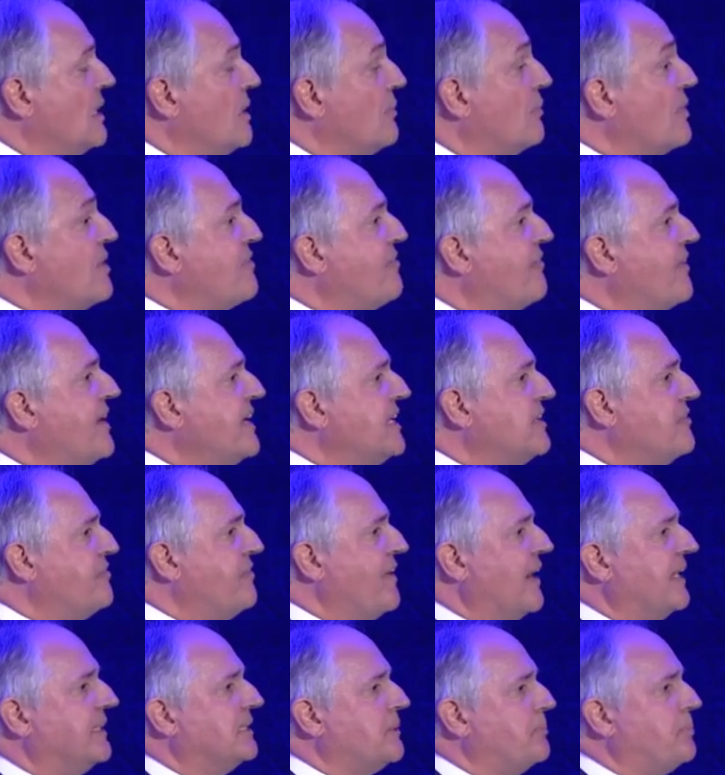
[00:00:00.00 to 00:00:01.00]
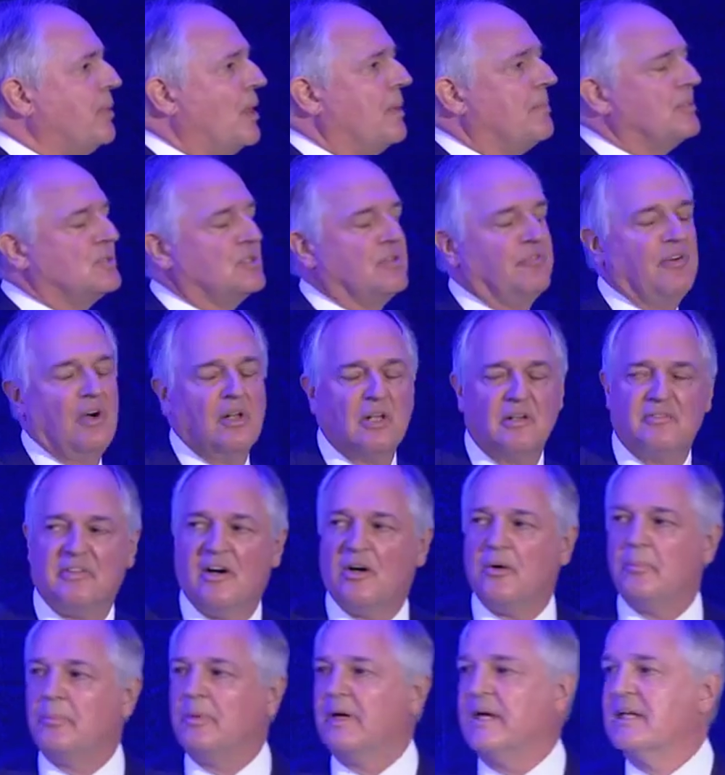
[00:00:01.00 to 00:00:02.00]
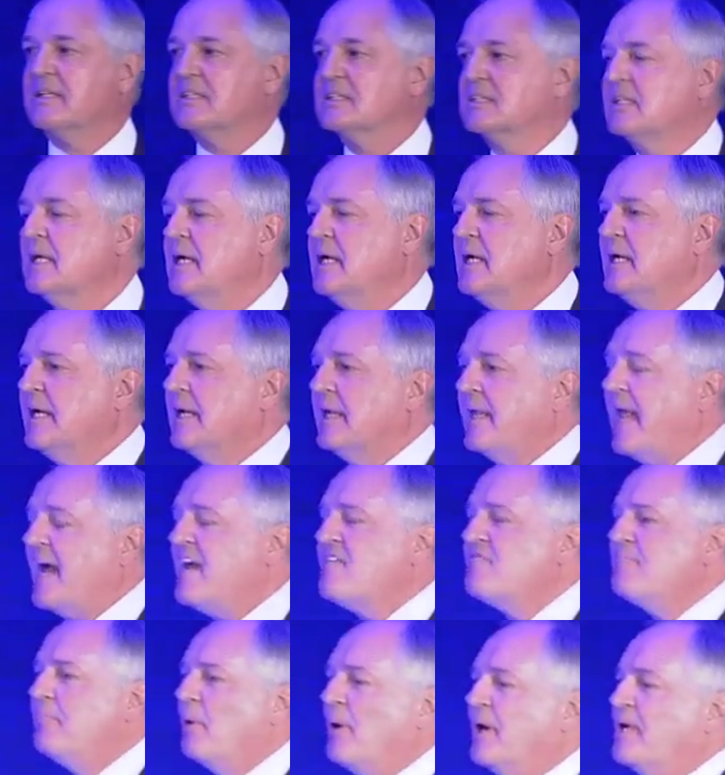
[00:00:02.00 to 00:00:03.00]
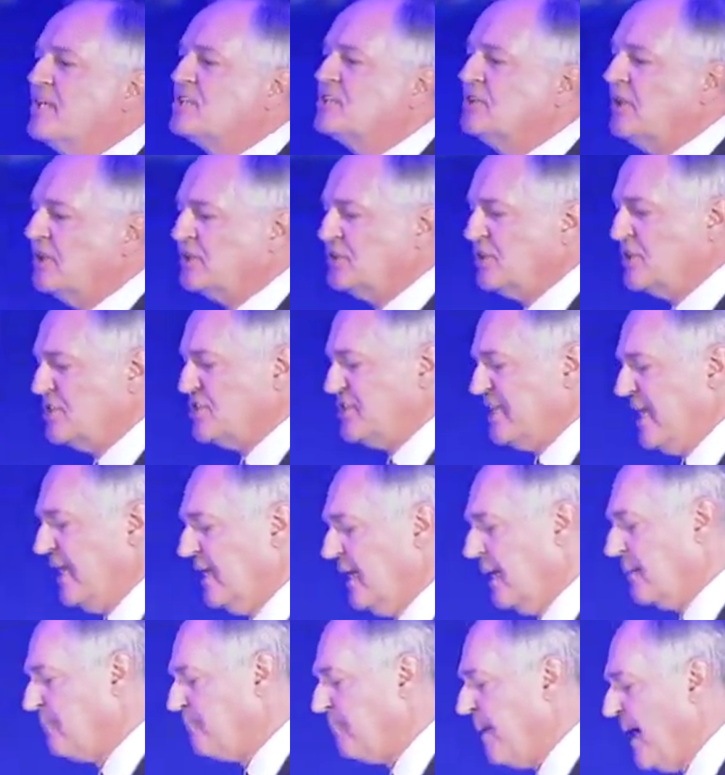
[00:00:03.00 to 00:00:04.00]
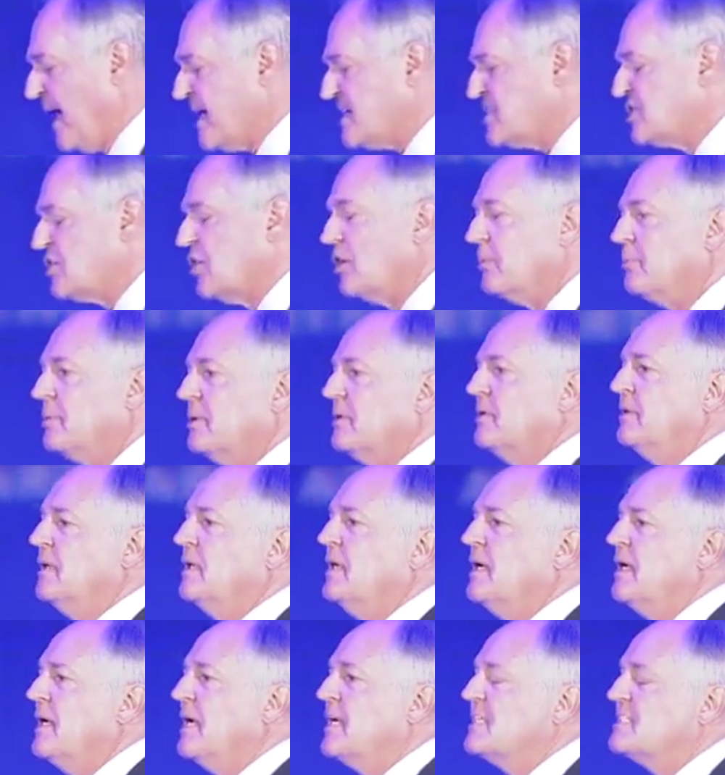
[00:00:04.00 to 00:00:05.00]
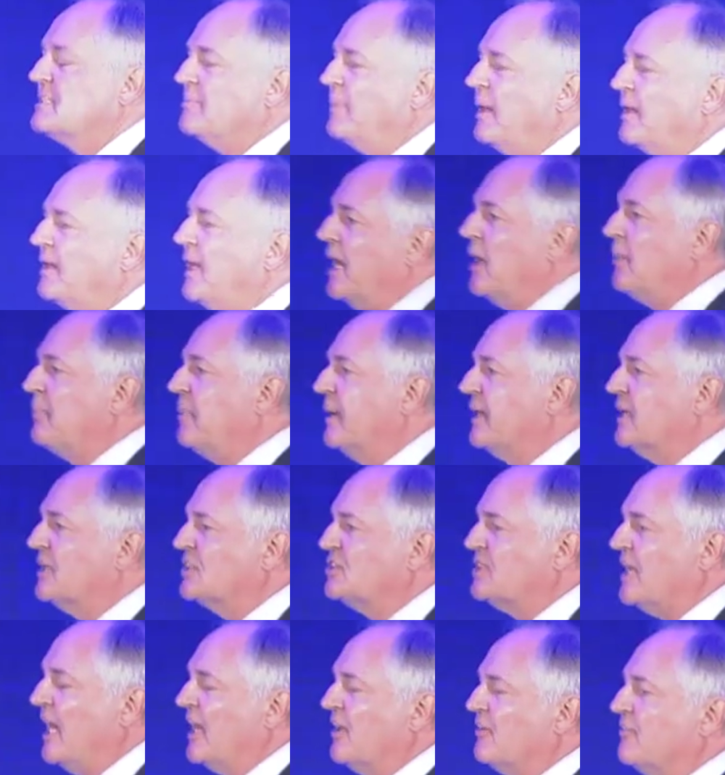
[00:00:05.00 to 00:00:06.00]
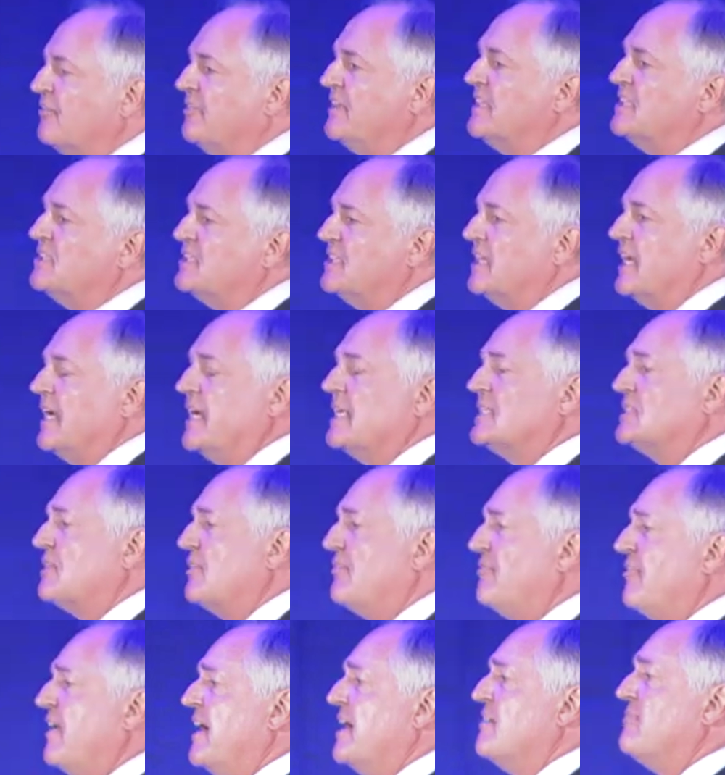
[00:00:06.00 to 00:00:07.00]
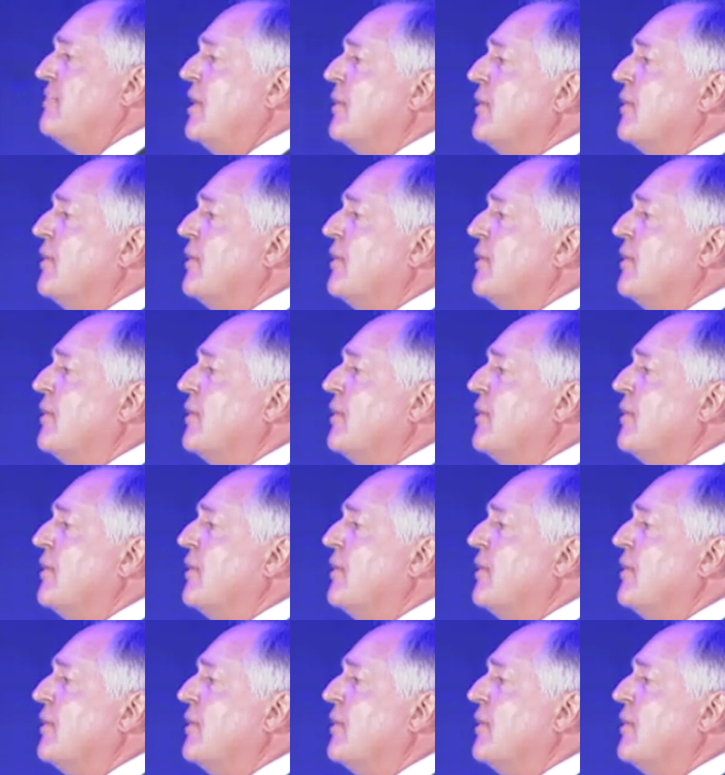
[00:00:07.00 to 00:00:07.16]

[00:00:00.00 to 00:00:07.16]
We've redefined the purpose of all of our brands. Lifebuoy is not just selling bar soap. It's about helping a child reach the age of 5.